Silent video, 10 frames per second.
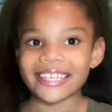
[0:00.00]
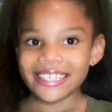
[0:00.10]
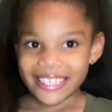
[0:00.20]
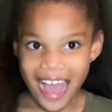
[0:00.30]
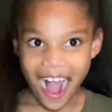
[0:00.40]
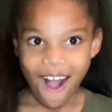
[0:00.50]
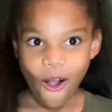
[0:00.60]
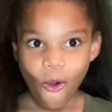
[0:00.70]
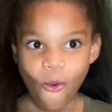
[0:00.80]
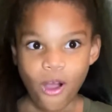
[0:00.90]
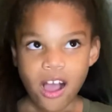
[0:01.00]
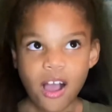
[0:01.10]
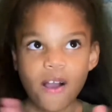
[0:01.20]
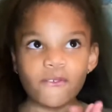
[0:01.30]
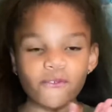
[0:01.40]
Now
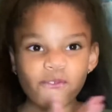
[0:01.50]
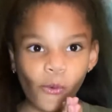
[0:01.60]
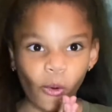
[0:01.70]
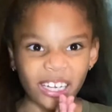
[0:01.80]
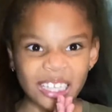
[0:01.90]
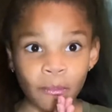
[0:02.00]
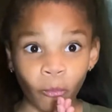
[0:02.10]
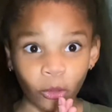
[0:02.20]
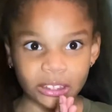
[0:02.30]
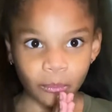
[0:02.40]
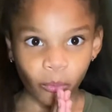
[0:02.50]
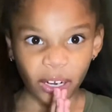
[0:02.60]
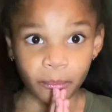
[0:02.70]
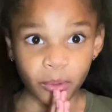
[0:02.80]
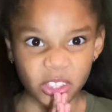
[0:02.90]
for the most
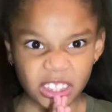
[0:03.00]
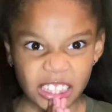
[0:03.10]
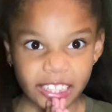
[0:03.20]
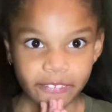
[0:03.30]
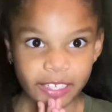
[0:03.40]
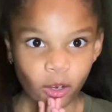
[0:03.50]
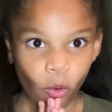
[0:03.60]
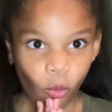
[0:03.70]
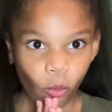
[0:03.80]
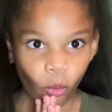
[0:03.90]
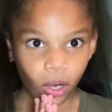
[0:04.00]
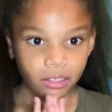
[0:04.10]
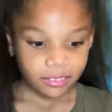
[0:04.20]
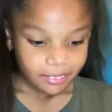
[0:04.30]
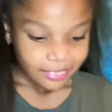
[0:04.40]
important person in the video
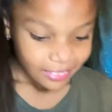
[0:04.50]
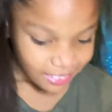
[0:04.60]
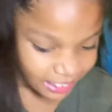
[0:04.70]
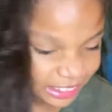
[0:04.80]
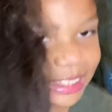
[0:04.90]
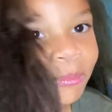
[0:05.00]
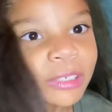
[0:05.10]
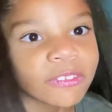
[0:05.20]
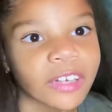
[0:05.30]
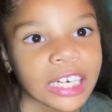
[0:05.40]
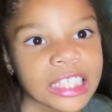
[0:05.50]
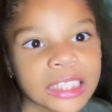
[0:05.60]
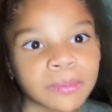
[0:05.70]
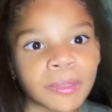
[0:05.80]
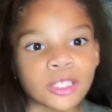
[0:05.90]
someone very
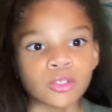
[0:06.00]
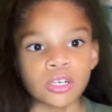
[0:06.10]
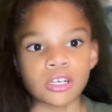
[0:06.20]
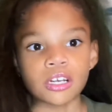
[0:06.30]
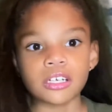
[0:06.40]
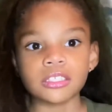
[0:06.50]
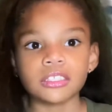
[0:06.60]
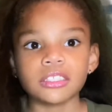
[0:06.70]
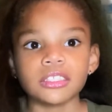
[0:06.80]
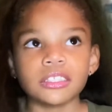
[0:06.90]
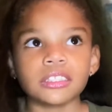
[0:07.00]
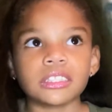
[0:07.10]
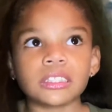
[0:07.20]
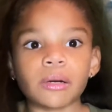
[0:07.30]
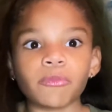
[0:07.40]
special.
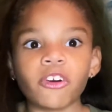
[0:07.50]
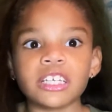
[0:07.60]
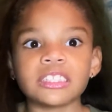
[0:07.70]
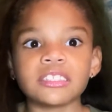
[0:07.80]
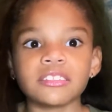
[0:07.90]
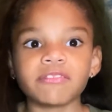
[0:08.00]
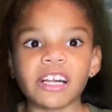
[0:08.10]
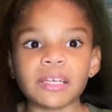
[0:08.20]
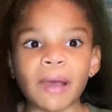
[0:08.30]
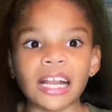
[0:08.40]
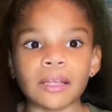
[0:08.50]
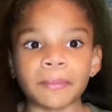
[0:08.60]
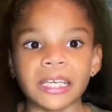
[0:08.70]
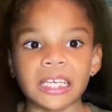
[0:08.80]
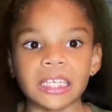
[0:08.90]
Someone very mad at
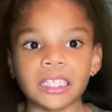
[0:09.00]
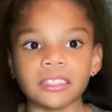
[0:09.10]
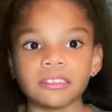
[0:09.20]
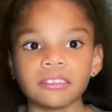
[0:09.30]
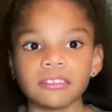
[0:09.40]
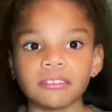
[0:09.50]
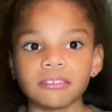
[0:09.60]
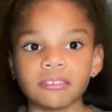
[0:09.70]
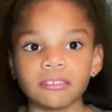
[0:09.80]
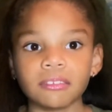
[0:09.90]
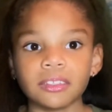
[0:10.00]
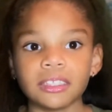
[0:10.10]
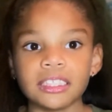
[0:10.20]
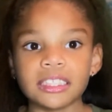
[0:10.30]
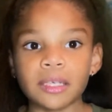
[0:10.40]
me.
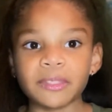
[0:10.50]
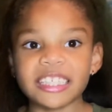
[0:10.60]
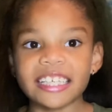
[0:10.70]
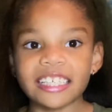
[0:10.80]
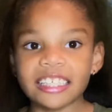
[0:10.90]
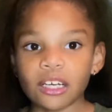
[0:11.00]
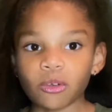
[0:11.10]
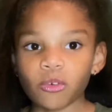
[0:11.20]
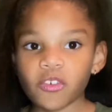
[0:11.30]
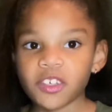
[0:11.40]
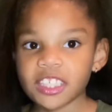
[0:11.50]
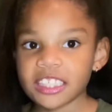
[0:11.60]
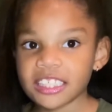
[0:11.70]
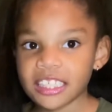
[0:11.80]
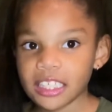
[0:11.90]
His name is Gilly. I don't know if you can
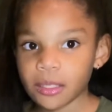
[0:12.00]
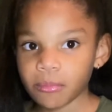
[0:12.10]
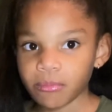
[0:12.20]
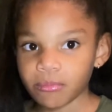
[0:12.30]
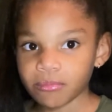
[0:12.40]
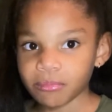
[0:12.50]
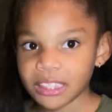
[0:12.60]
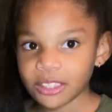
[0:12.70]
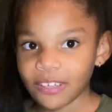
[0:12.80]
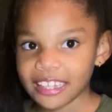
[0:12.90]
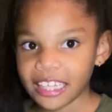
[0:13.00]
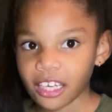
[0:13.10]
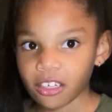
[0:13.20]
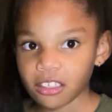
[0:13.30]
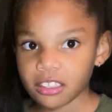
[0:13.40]
see him, but he's right
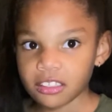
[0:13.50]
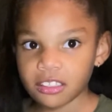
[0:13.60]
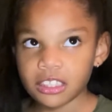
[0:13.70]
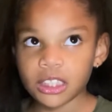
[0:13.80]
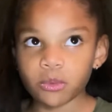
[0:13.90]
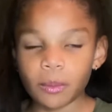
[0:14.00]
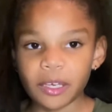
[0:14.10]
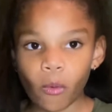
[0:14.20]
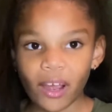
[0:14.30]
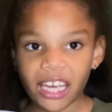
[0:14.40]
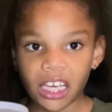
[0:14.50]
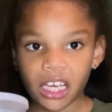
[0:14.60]
there. He's swimming away.